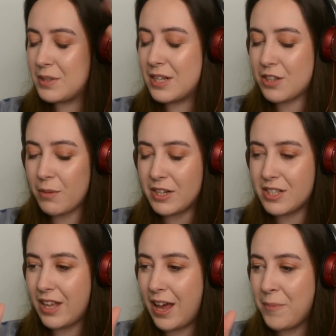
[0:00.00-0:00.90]
So let's go back
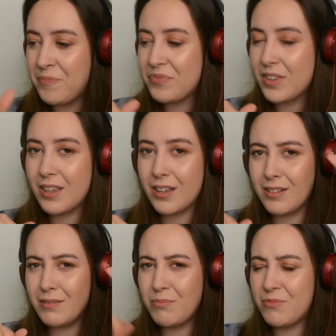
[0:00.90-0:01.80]
to there
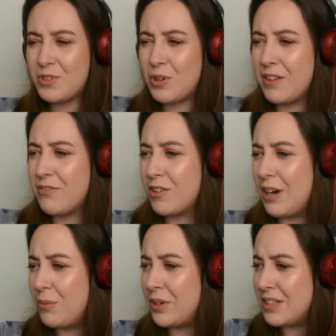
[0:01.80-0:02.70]
and try and figure
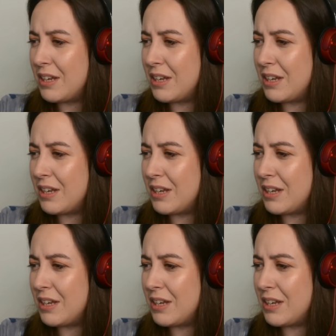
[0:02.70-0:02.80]
out what he's